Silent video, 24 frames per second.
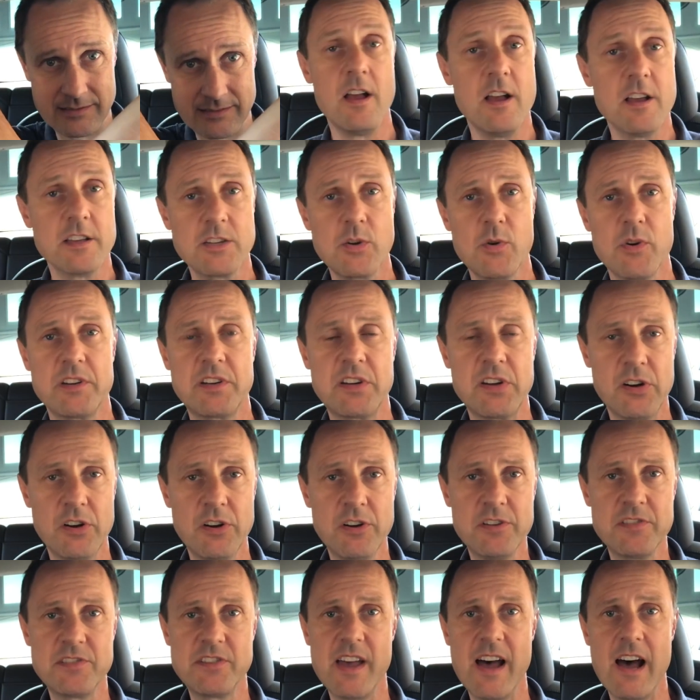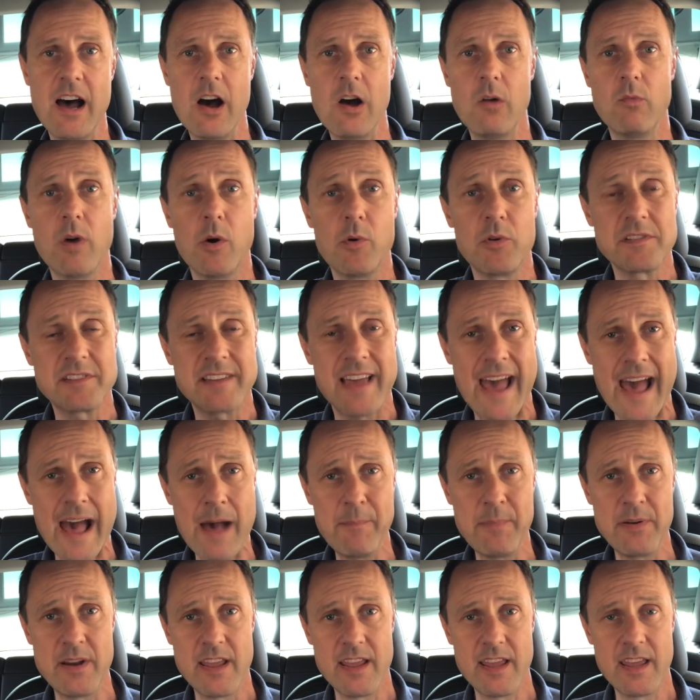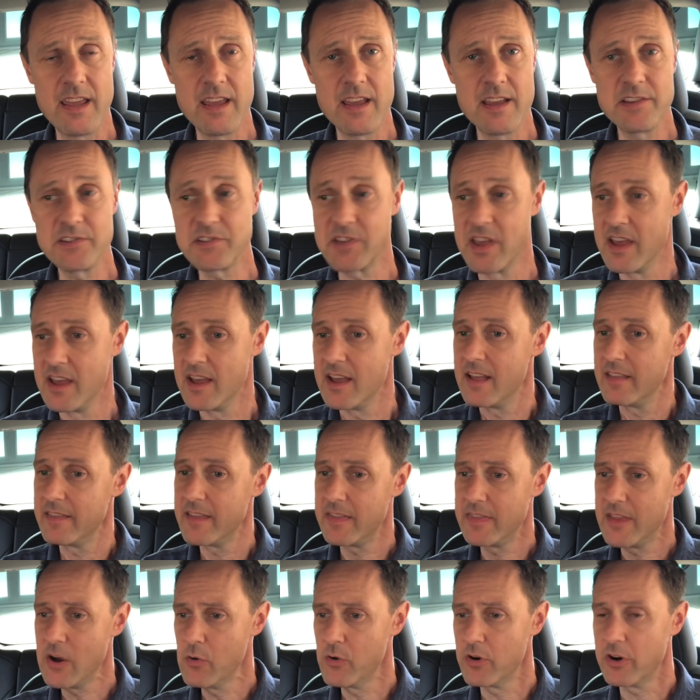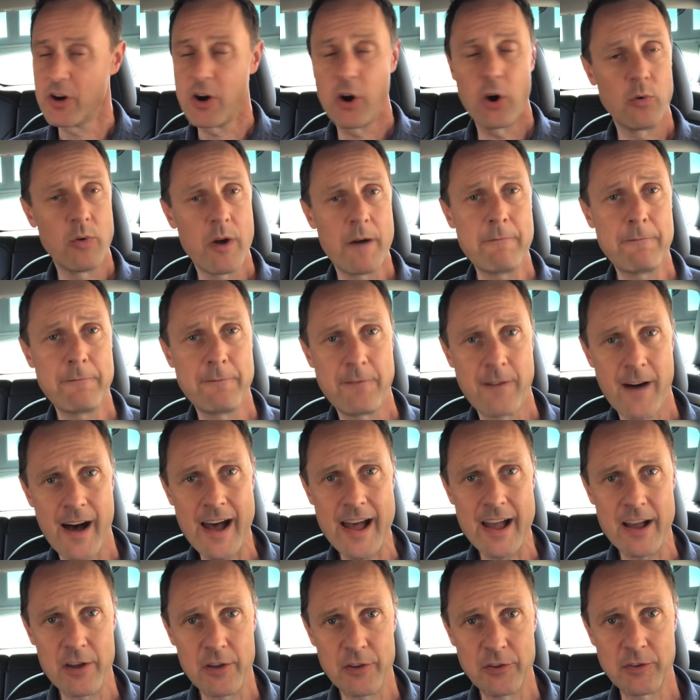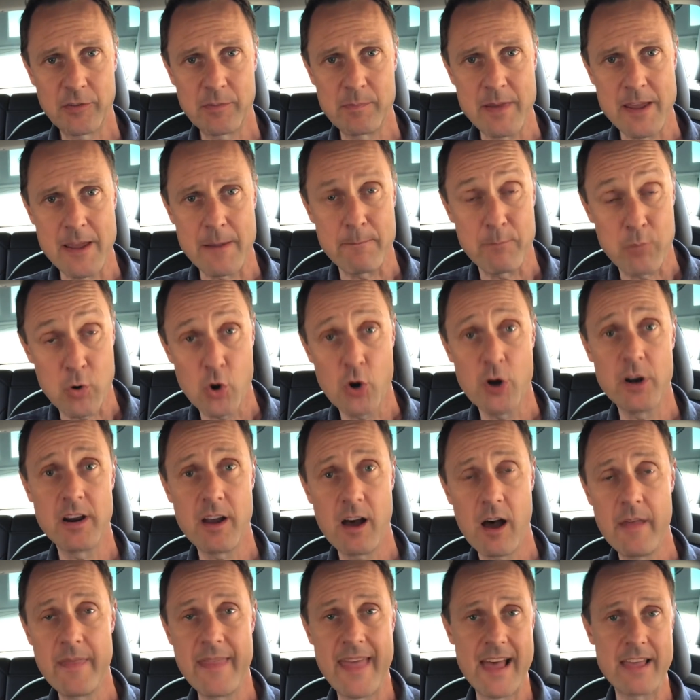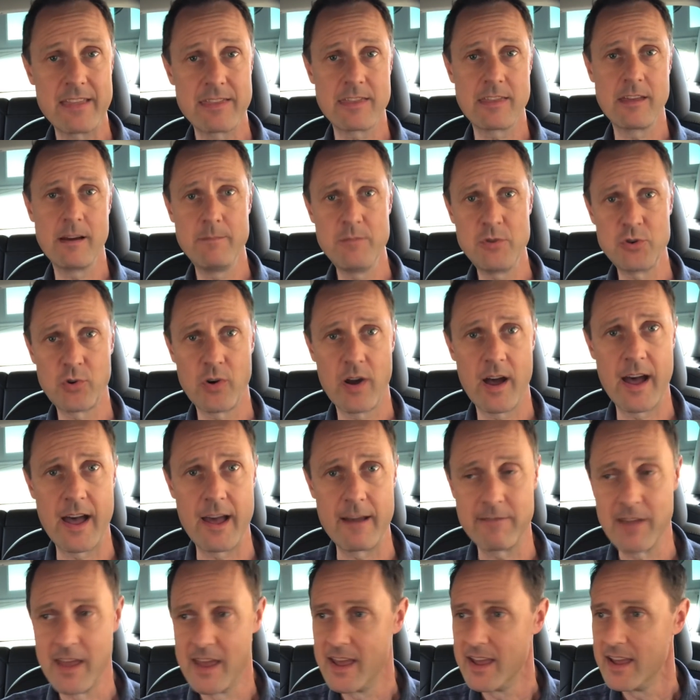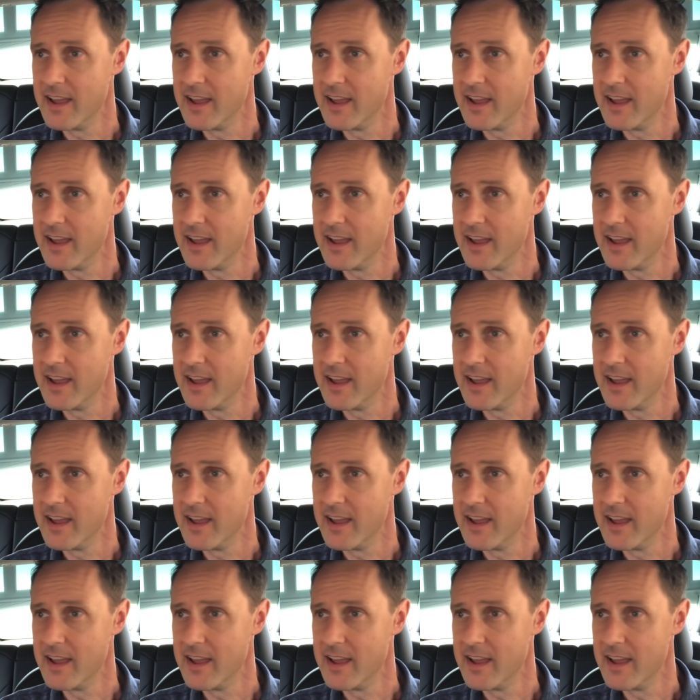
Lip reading: So it turns out what was happening is that there were corrupt files being put on that thumb drive.